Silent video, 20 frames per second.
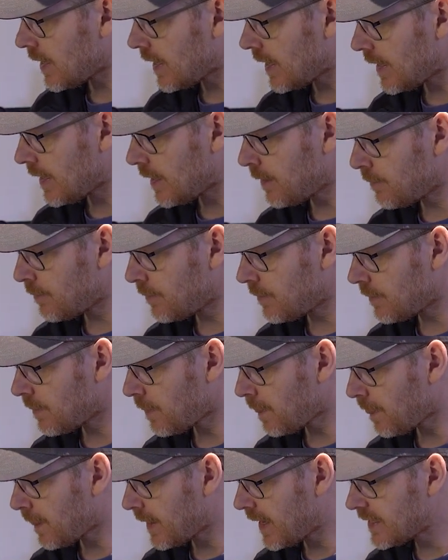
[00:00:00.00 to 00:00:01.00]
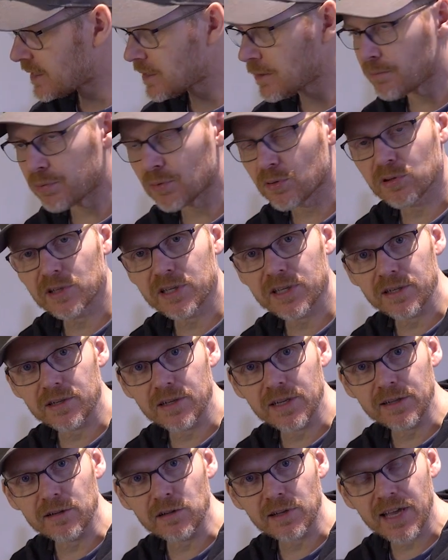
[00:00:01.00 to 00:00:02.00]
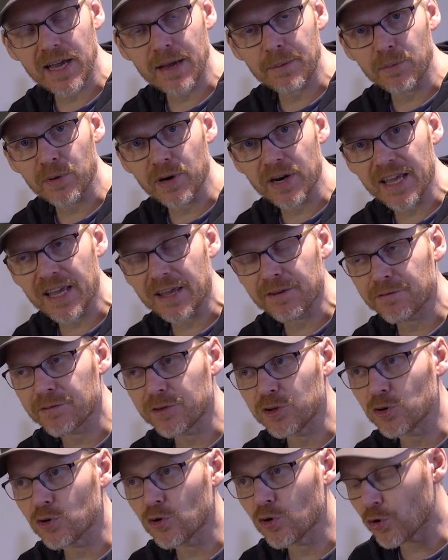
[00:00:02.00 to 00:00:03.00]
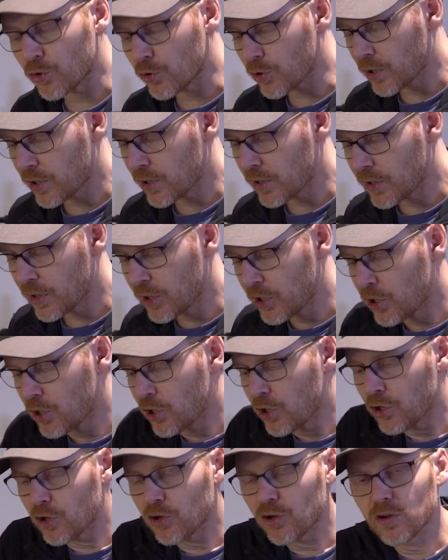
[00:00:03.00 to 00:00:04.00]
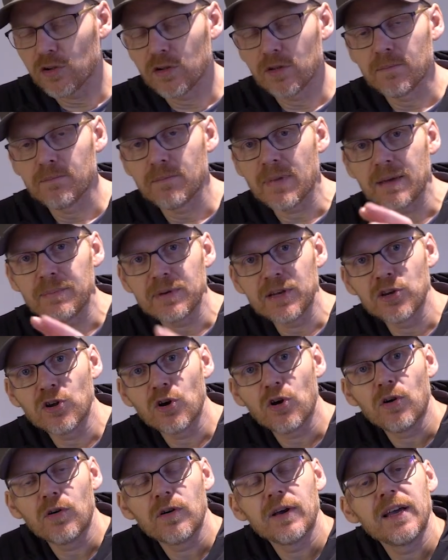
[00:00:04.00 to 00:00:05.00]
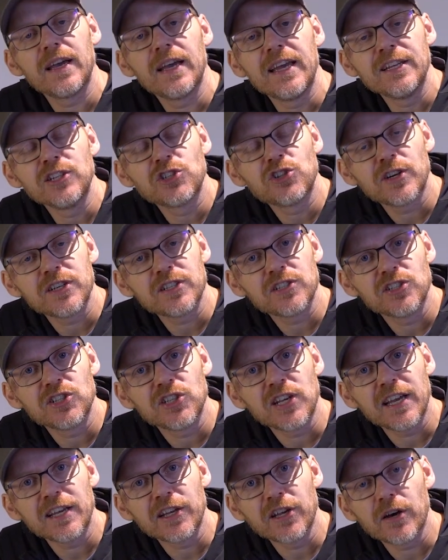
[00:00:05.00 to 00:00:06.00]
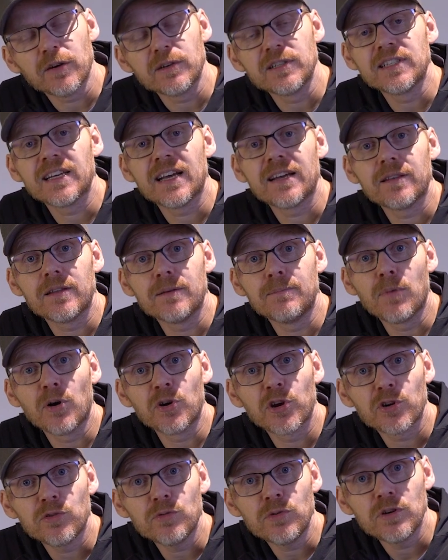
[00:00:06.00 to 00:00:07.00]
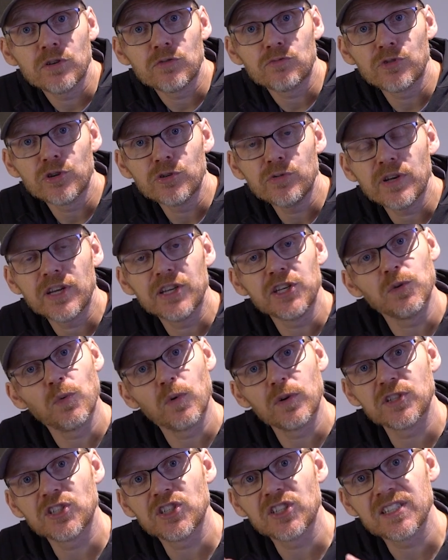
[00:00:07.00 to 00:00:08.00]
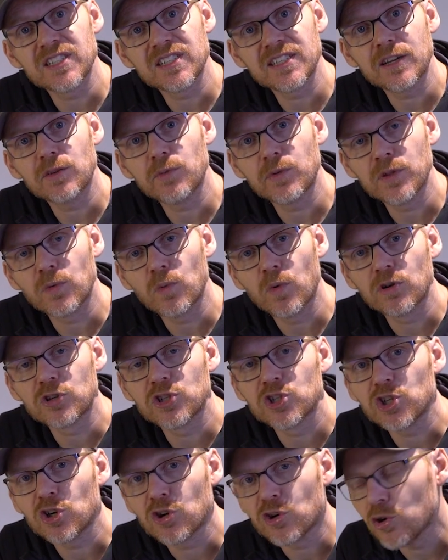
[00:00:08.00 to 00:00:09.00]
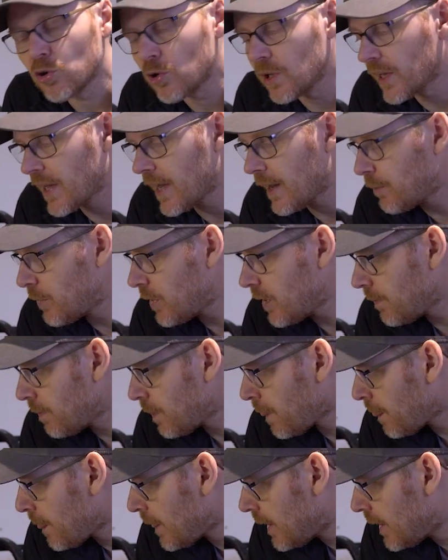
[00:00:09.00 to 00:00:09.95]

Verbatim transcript: Um, it's a brilliant little camera if you're maybe not interested yet in going down the mono route and you want to stick with a one-shot color camera.